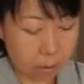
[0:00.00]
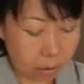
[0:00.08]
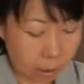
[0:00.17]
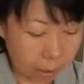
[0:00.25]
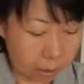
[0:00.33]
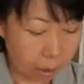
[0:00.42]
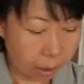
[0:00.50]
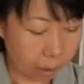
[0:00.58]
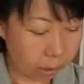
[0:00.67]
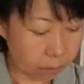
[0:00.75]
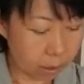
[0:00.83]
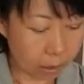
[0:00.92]
Then
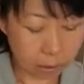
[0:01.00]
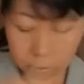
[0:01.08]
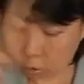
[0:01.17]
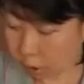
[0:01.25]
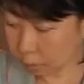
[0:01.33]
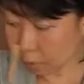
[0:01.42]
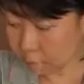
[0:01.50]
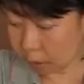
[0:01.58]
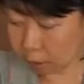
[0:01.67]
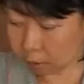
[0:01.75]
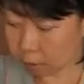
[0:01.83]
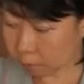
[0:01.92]
I'll take the
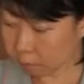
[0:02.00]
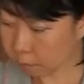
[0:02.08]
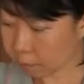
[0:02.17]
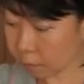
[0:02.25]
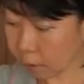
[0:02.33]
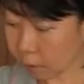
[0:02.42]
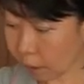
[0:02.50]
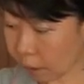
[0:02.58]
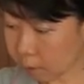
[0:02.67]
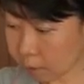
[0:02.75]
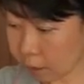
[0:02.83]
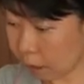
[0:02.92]
chopstick
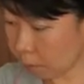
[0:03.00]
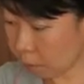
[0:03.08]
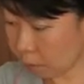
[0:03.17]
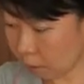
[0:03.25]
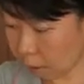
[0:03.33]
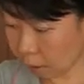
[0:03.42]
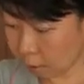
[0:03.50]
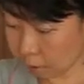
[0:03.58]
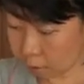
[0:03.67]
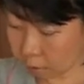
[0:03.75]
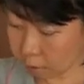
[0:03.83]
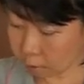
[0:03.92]
and tape the
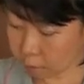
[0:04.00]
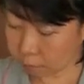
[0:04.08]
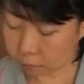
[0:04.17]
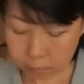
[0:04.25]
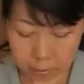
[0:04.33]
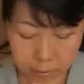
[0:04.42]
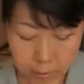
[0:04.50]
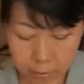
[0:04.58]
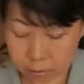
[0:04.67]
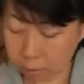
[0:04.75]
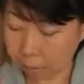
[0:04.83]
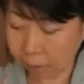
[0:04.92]
other
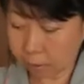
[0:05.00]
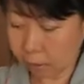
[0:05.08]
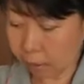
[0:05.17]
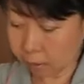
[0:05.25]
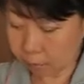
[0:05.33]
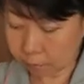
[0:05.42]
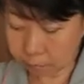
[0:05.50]
disc magnet.